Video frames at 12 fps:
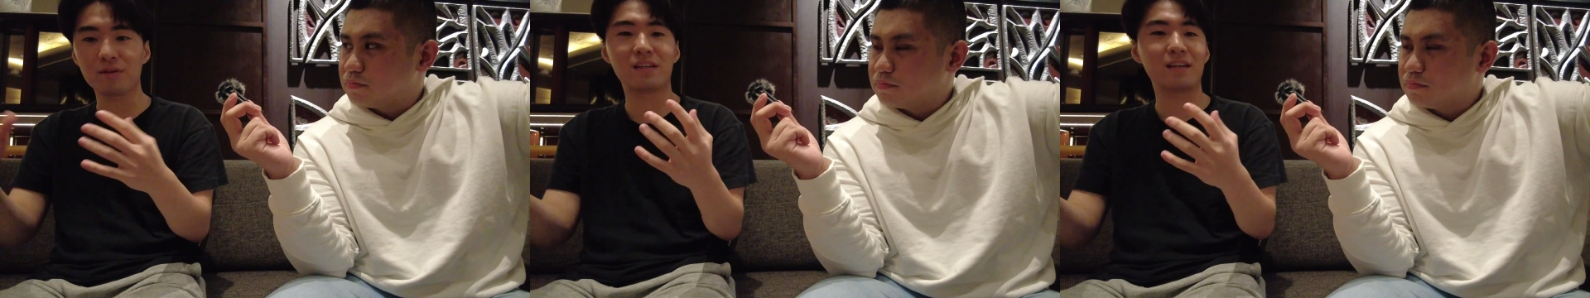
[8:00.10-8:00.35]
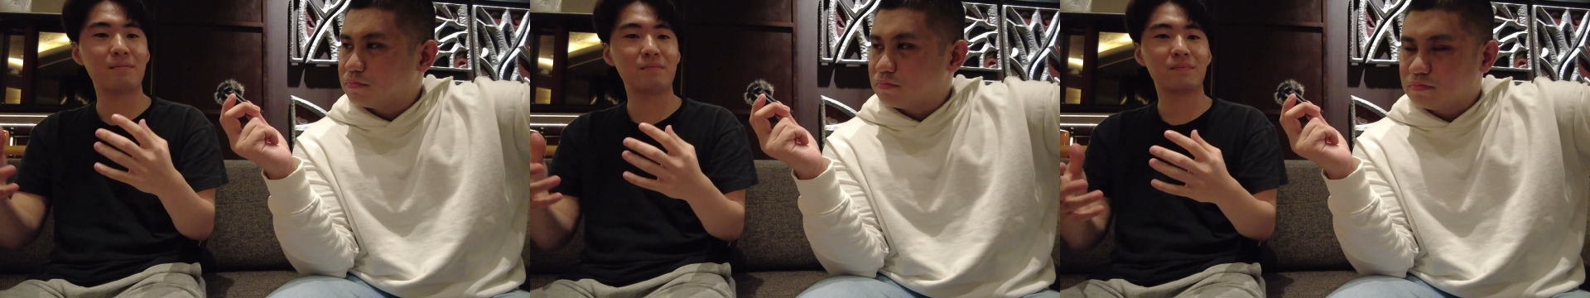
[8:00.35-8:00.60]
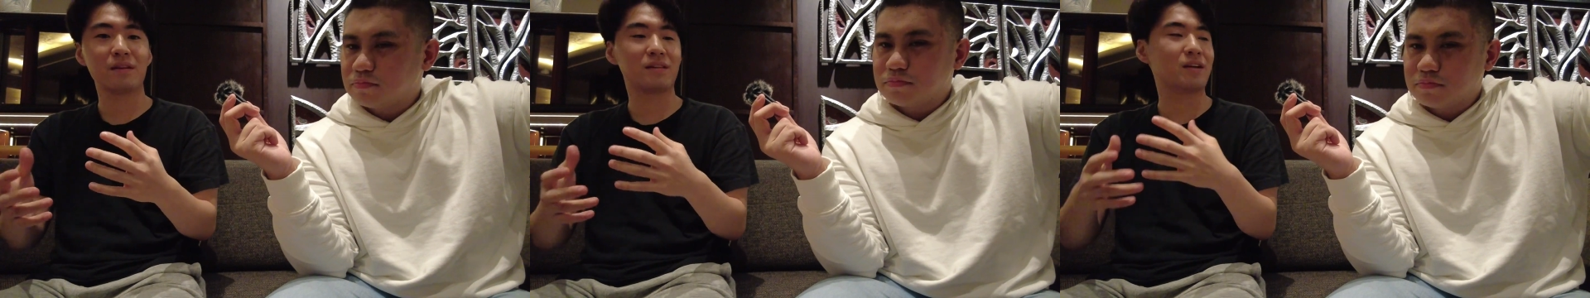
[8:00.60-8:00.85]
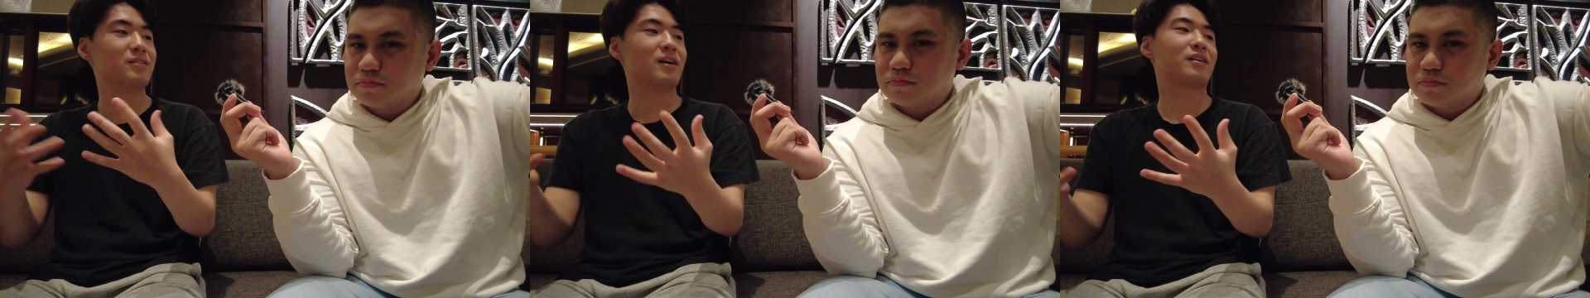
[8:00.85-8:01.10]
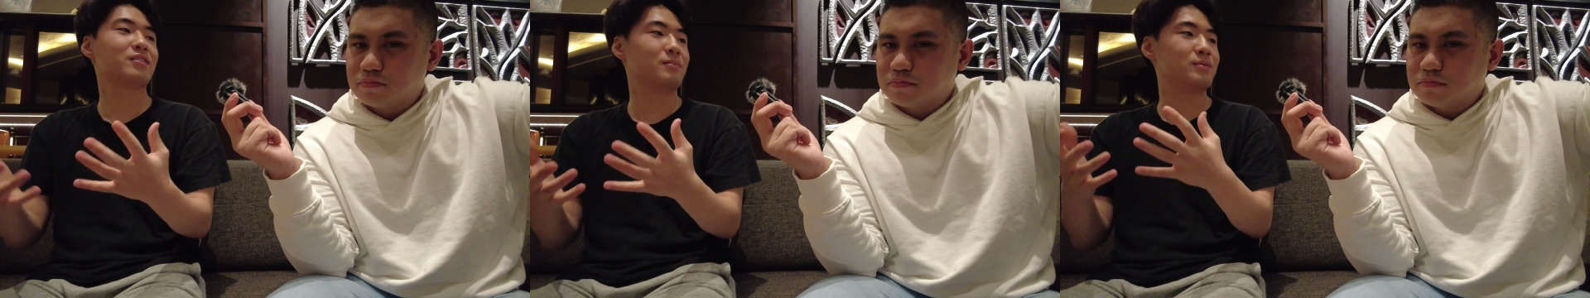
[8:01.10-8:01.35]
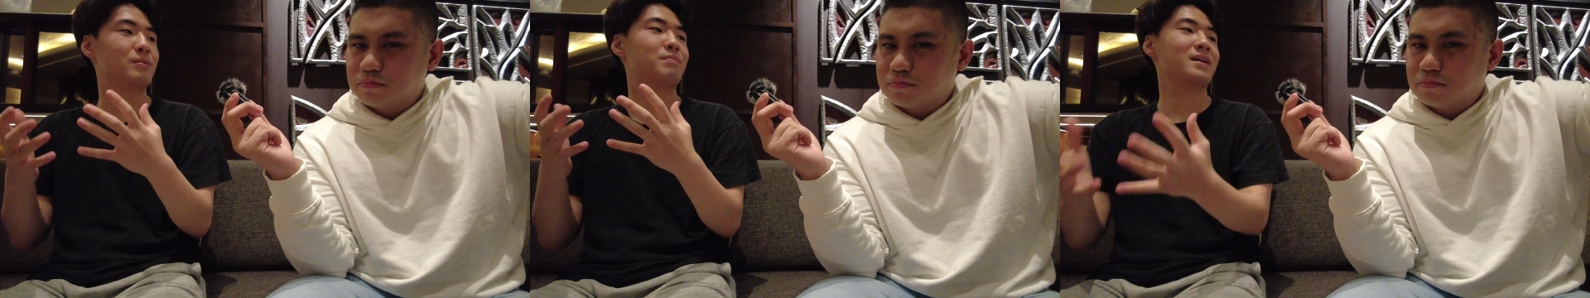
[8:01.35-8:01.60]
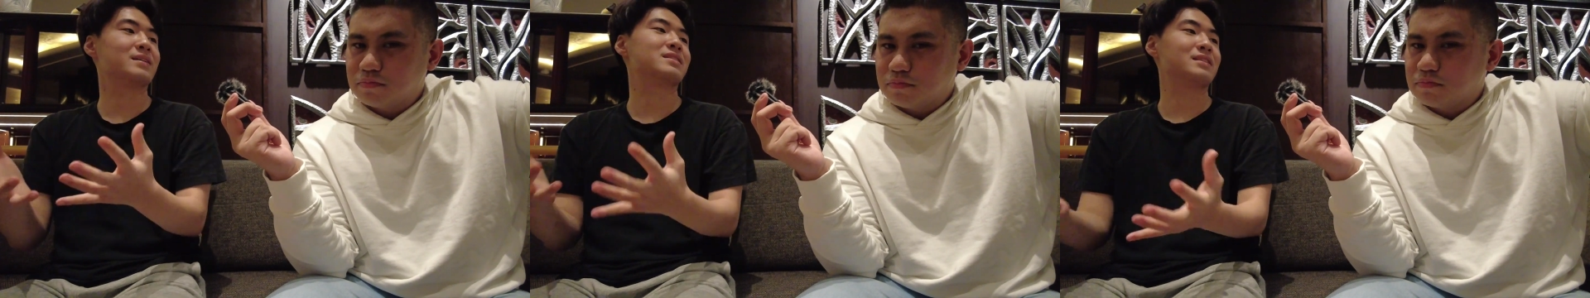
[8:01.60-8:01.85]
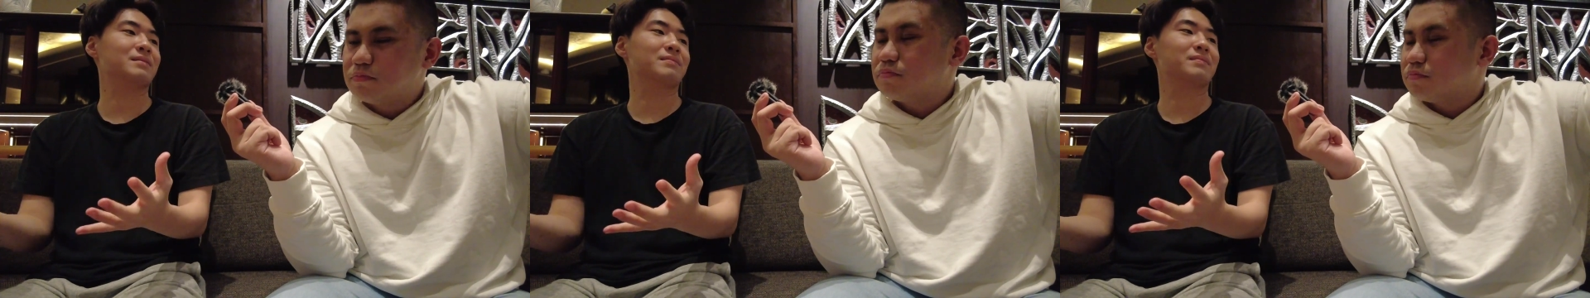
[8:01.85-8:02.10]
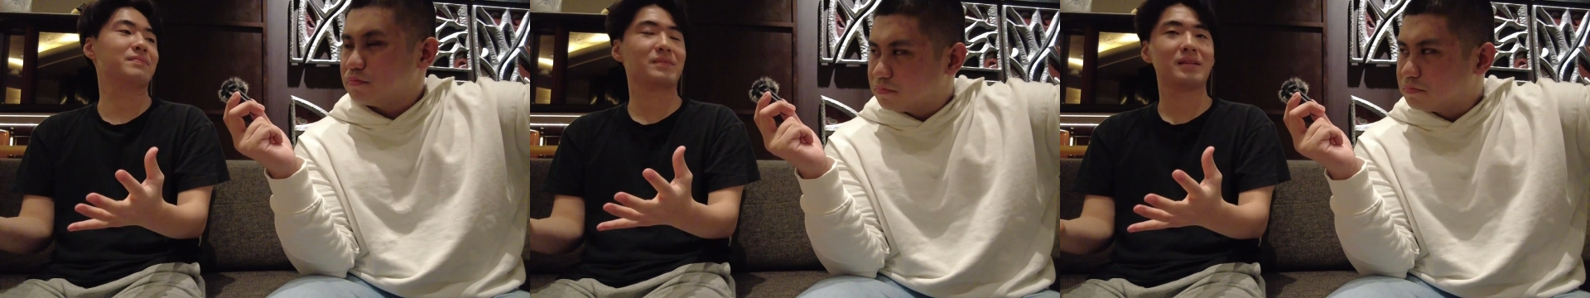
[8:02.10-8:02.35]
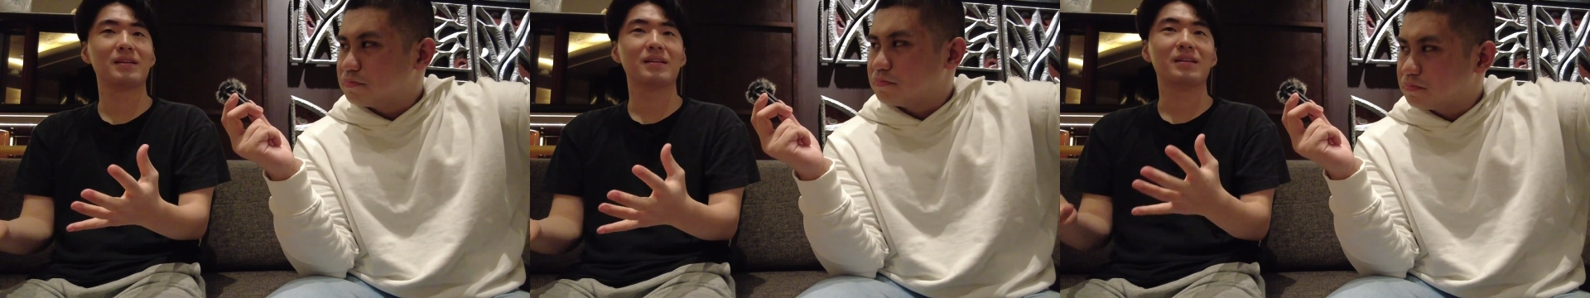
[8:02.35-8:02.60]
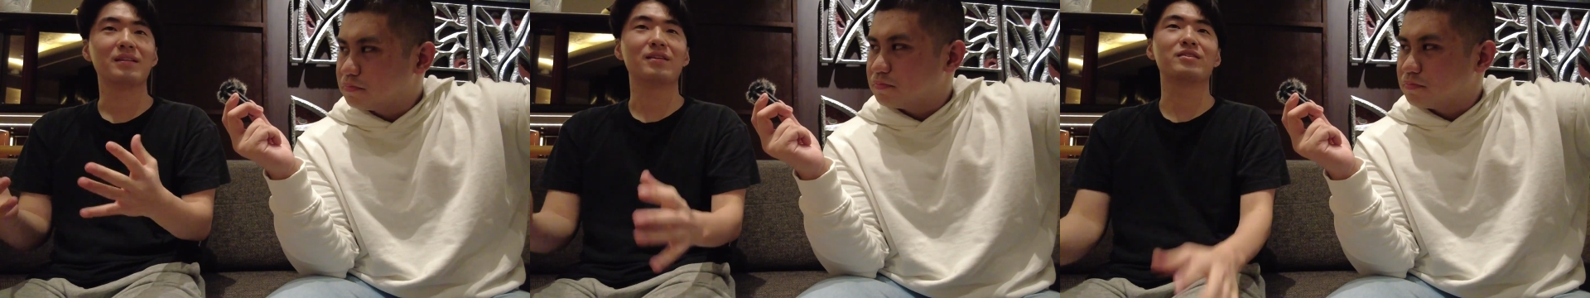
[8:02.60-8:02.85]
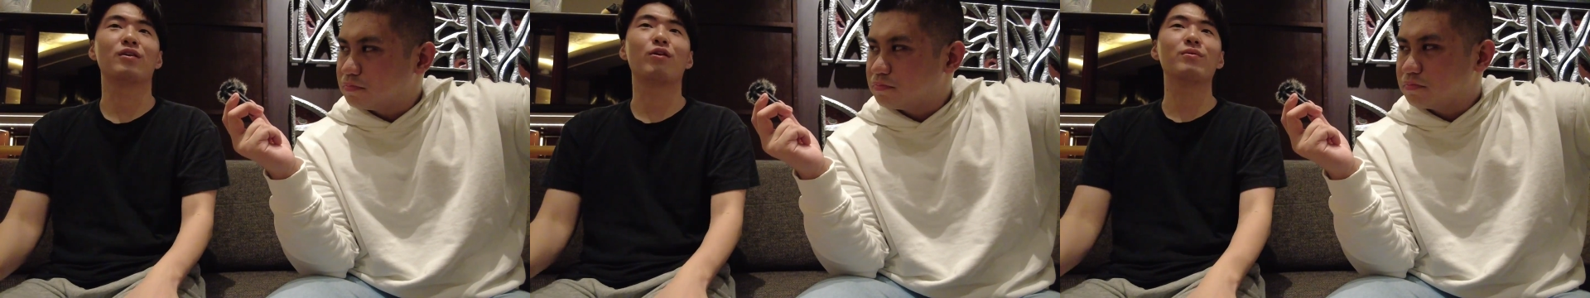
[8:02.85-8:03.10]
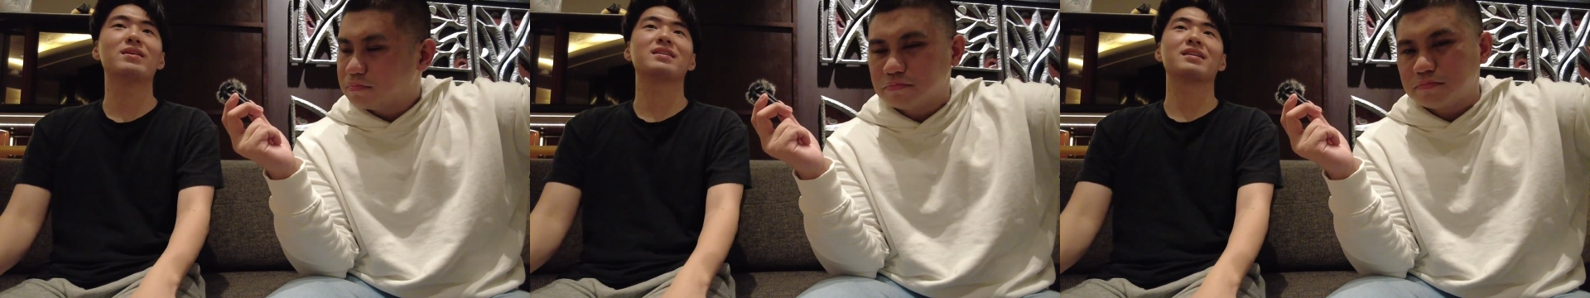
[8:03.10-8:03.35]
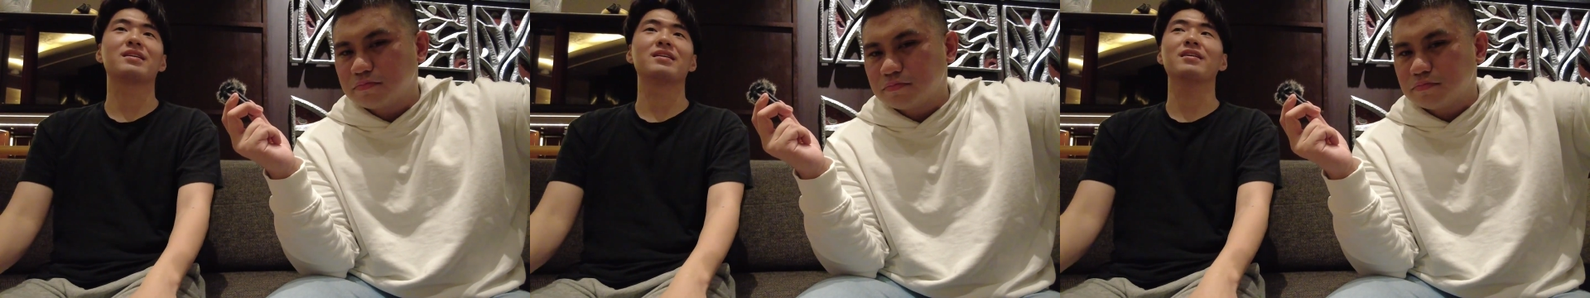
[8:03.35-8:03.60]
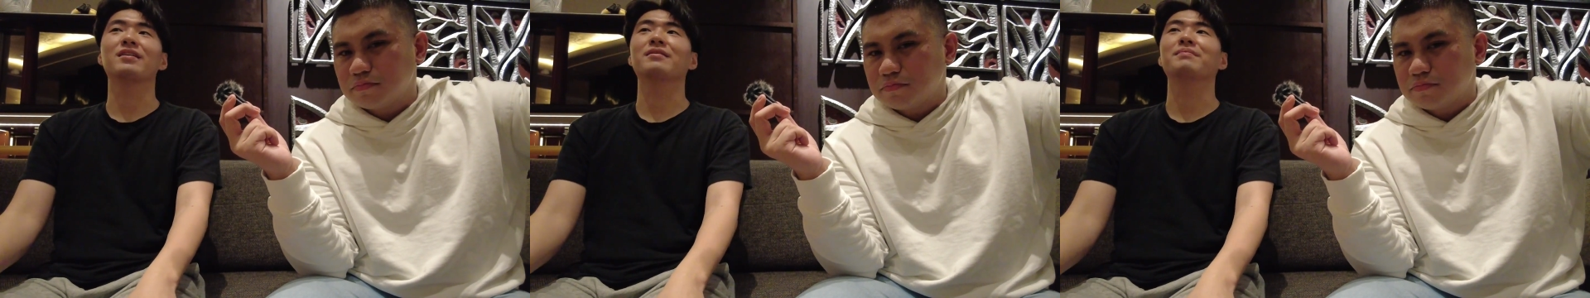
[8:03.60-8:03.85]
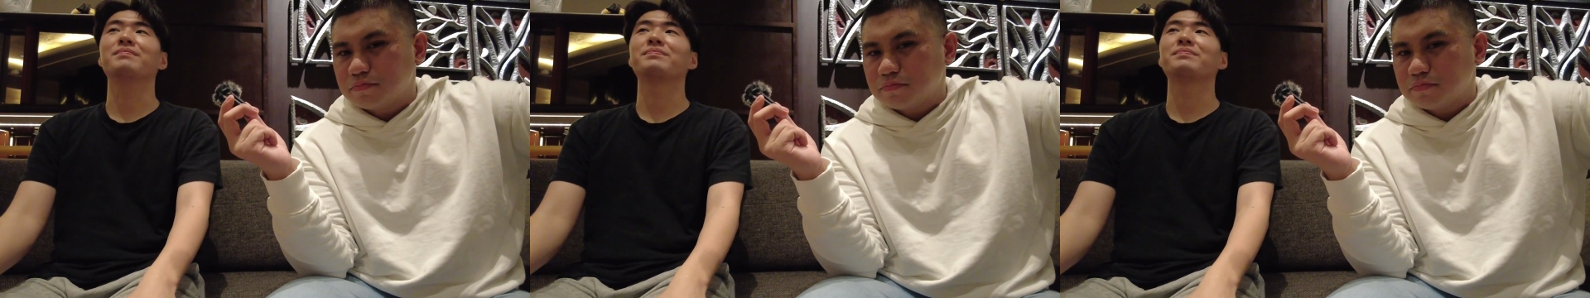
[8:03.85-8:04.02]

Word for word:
Speaker 1: a team. They're not gonna be the best team. There's always like a uh,